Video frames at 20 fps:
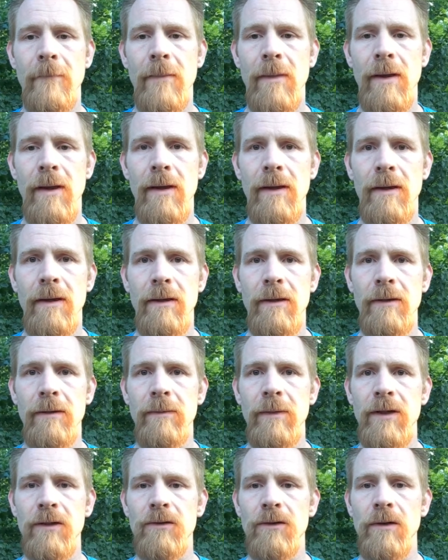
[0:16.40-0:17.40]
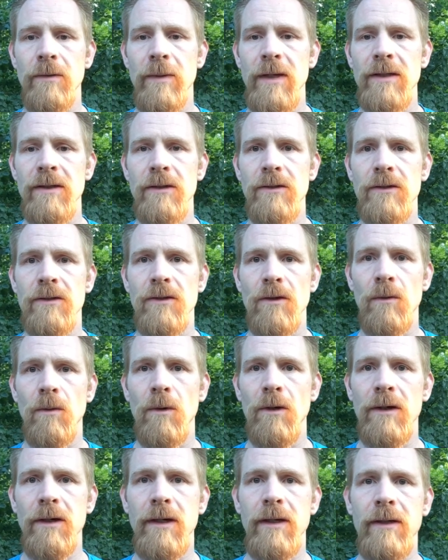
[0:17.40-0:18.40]
and make sure the messages are
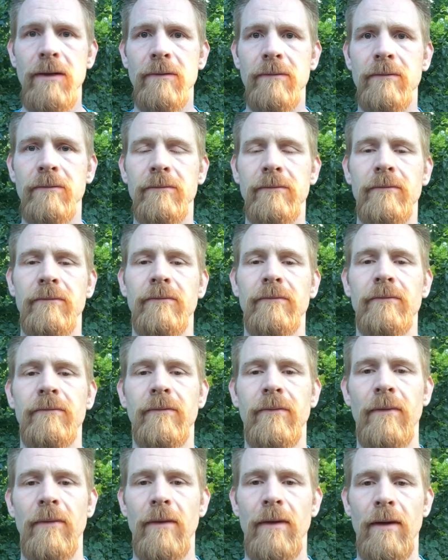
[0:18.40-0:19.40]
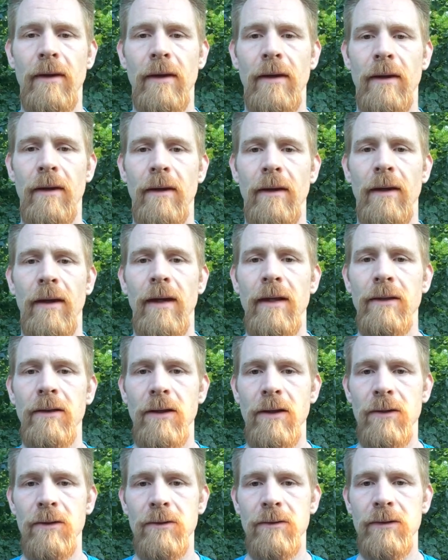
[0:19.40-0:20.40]
working.
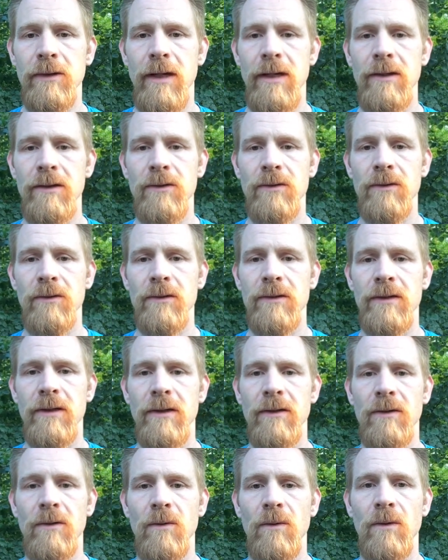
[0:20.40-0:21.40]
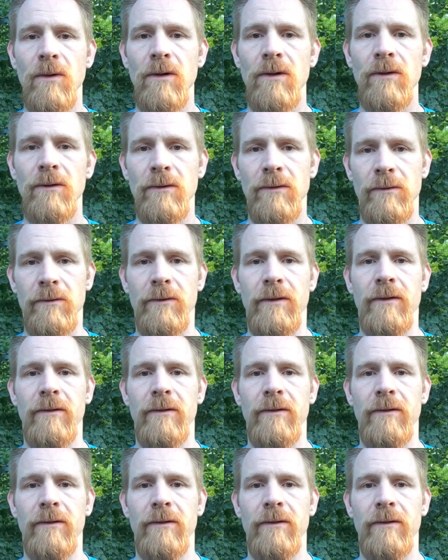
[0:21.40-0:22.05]
Hello, Dinosaurs Terror World.